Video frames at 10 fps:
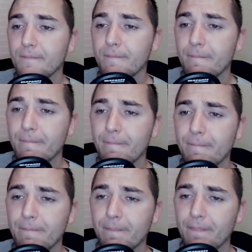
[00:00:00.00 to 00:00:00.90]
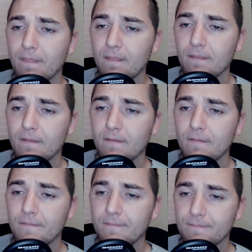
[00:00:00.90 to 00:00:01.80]

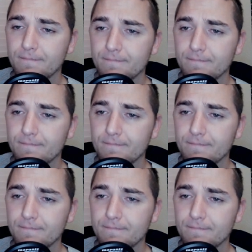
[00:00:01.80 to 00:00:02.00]
[no speech]